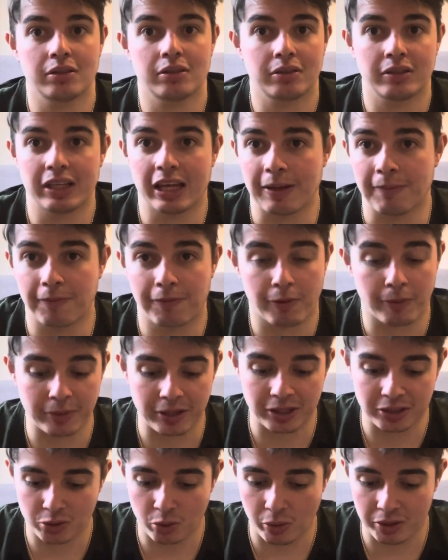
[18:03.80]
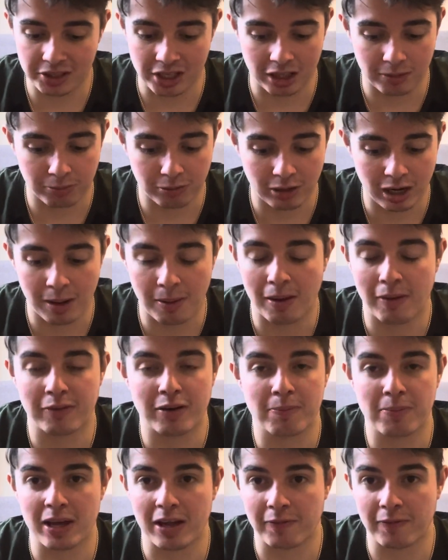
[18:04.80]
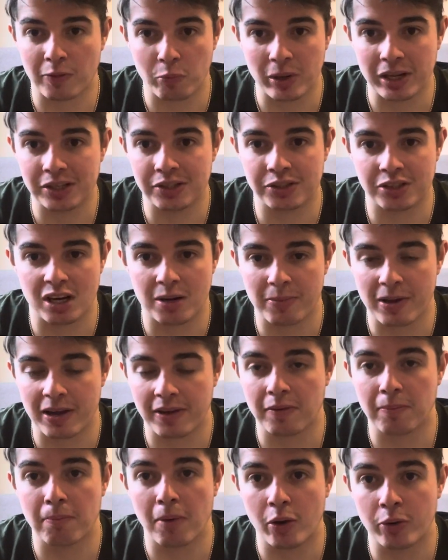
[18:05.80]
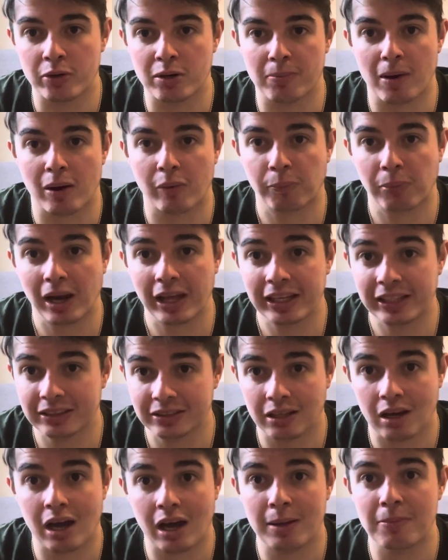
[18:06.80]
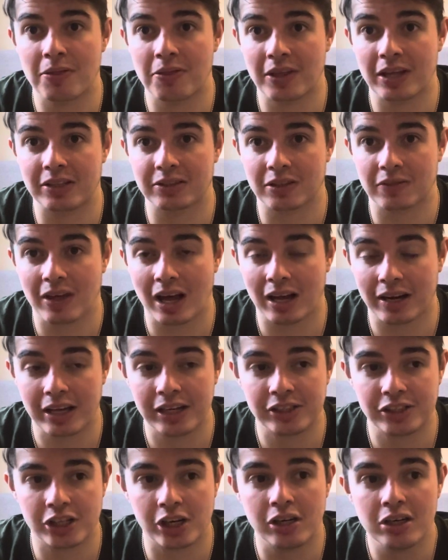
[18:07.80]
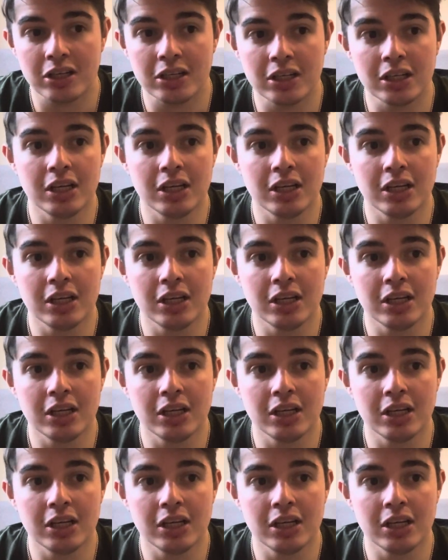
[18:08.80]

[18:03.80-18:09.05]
him throwing his toys at the pram, having a bit of a whinge and a bit of a moan about playing time and things of that nature.